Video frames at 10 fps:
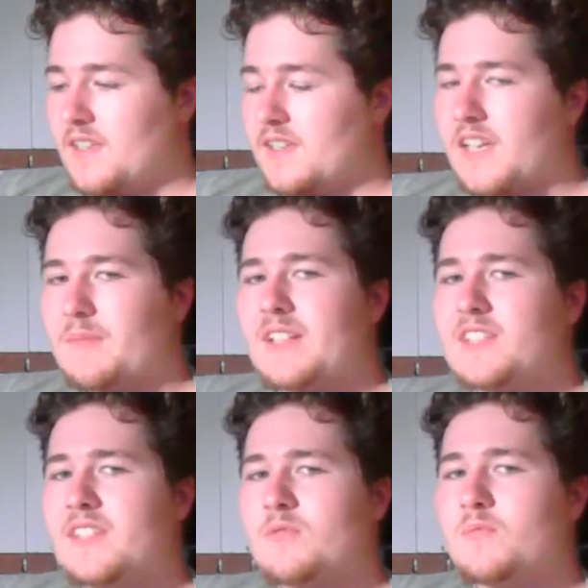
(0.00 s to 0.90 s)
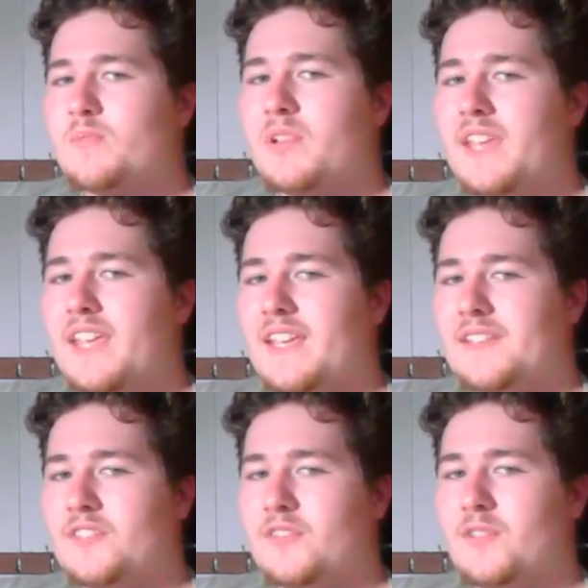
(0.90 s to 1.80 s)
So I imagine this was put
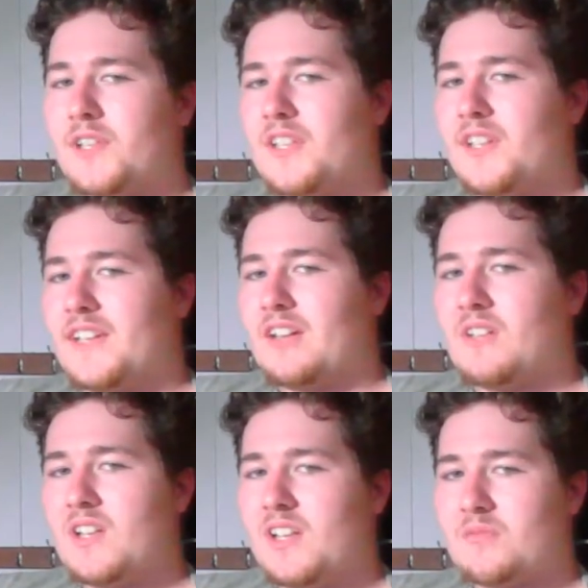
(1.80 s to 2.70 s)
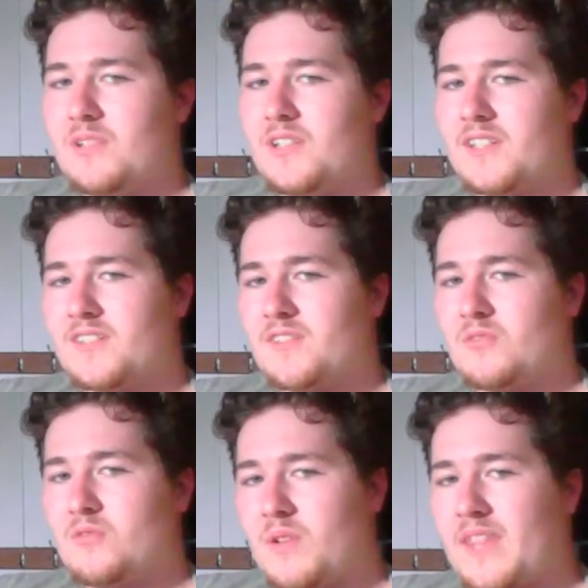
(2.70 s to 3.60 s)
here so you can learn how luck
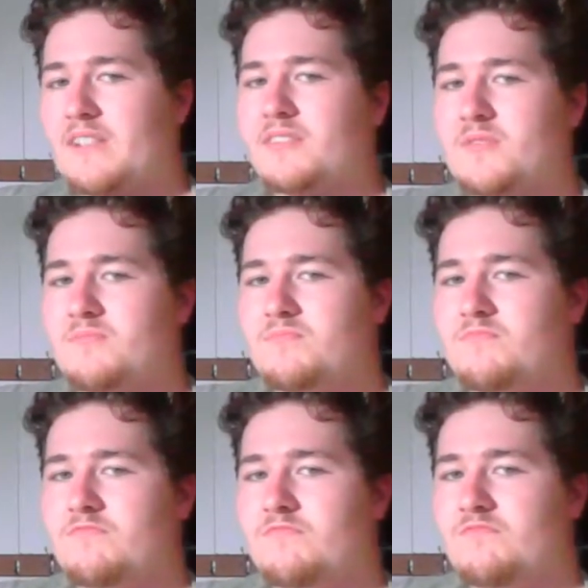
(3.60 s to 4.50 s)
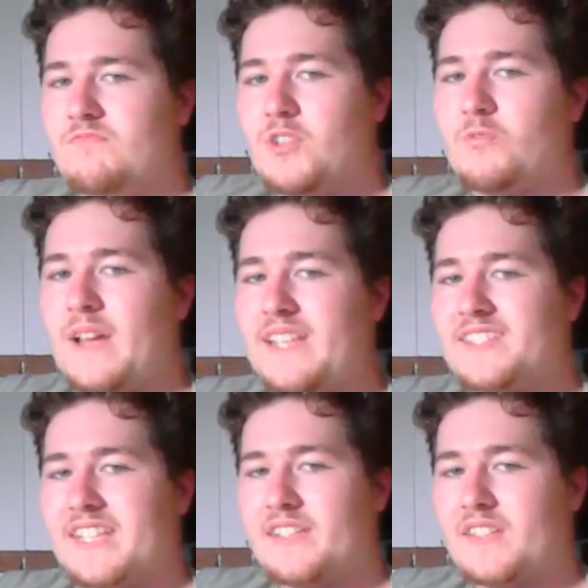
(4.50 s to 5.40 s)
works without you
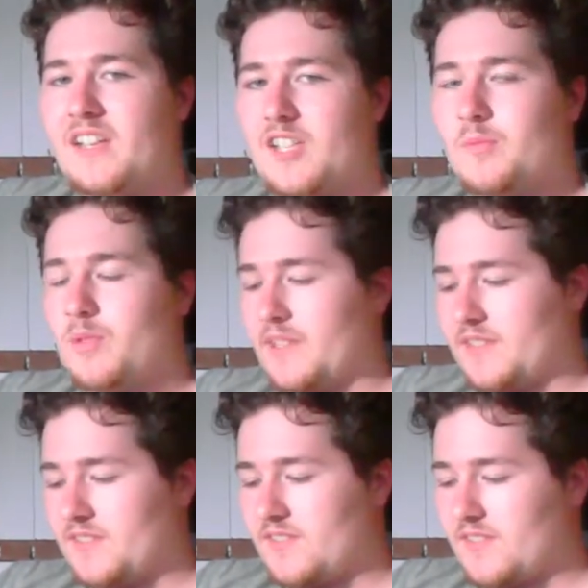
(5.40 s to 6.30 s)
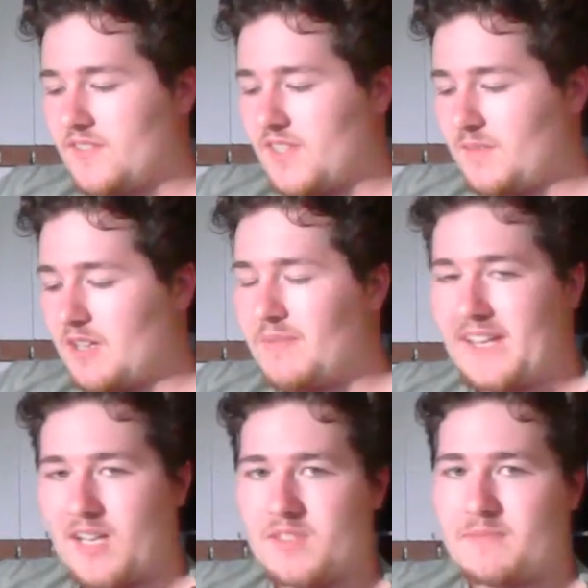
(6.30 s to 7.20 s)
wasting the luck points, because I'm now
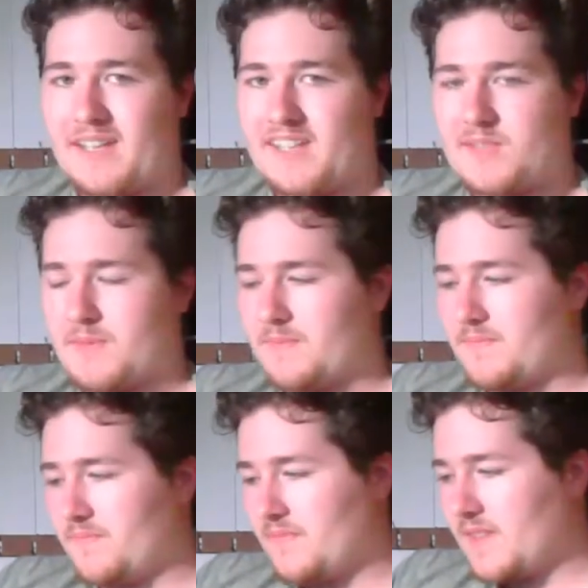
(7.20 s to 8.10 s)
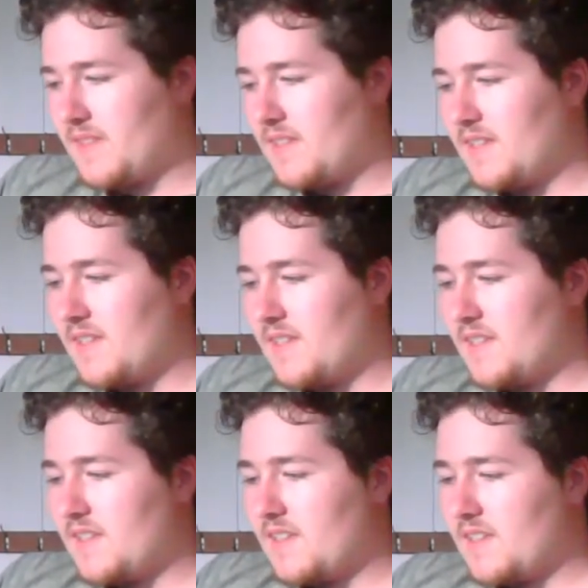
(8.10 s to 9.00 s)
back up to maximum.
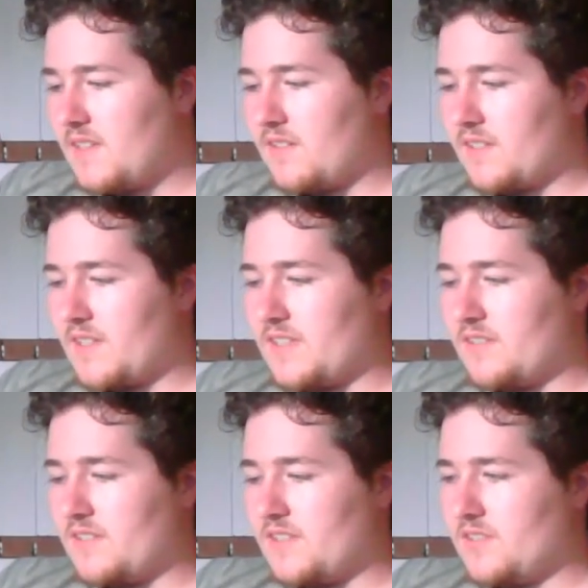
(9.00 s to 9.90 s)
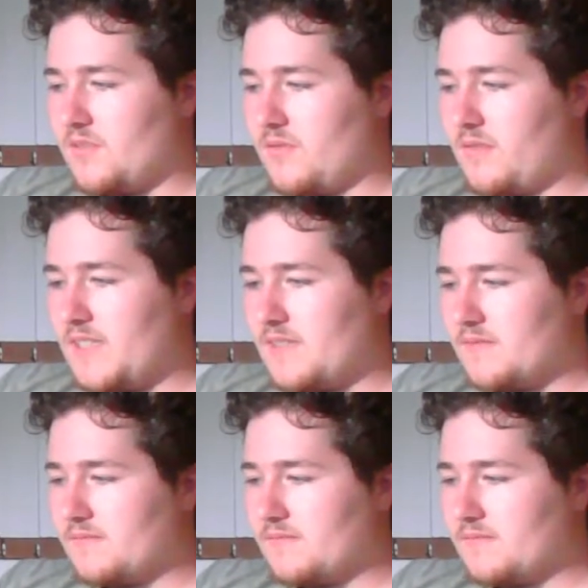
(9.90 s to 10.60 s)
Okay, so it turns to 208.